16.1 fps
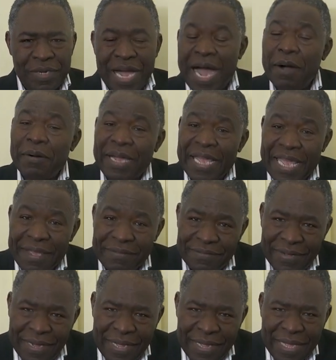
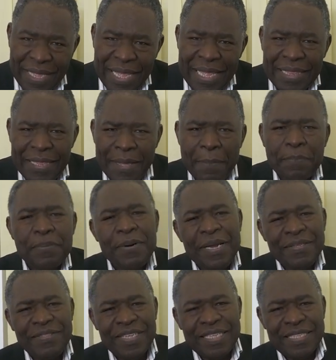However, the
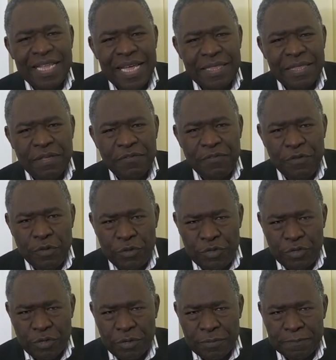present and the
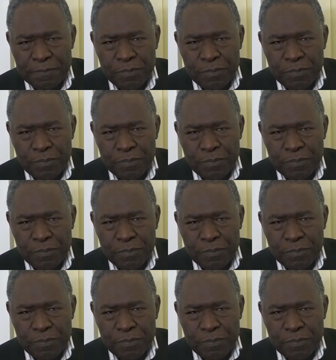future,